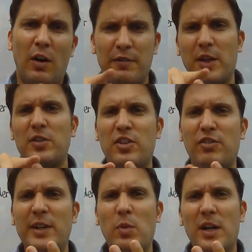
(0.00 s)
of those
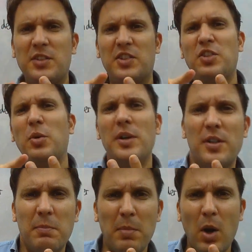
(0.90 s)
3 words, 2
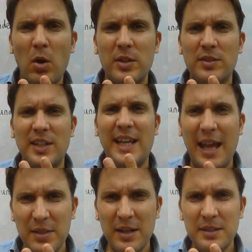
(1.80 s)
of them belong
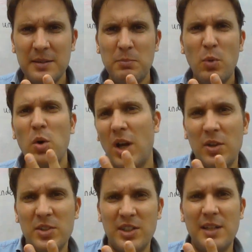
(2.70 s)
together more
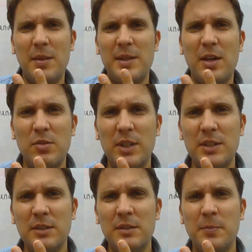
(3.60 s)
closely than the other
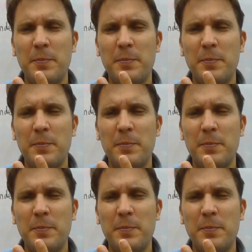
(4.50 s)
one?